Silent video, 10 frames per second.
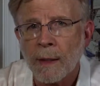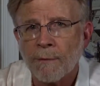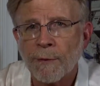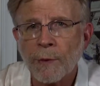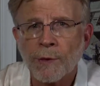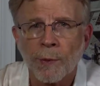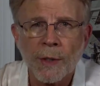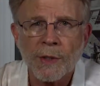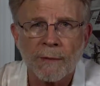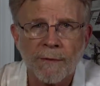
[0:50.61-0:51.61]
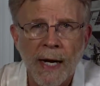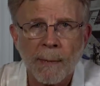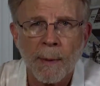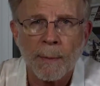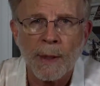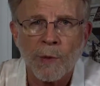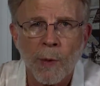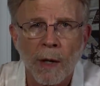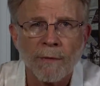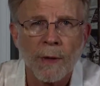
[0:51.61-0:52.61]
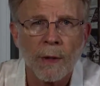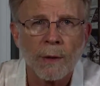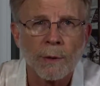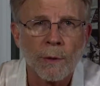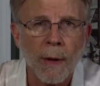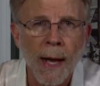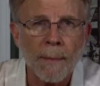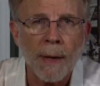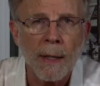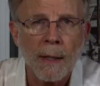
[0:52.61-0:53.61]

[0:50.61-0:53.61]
Foods rich in vitamin B12 include crab,